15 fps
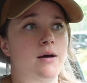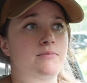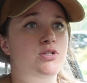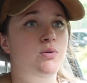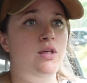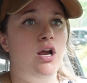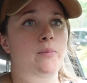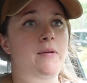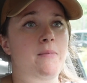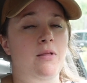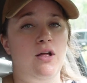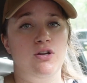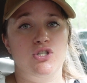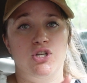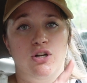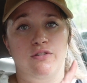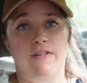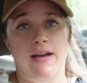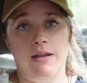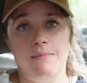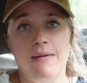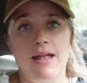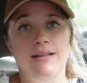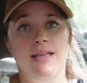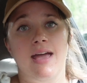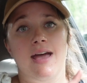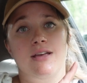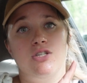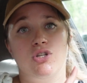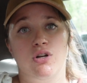So there are people that are certified in med
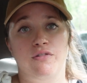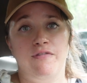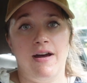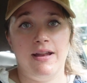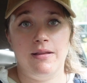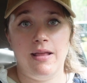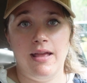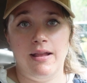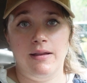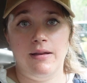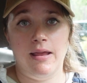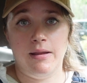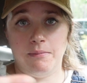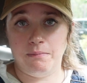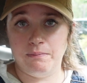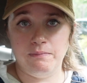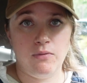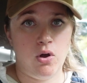gas, certified in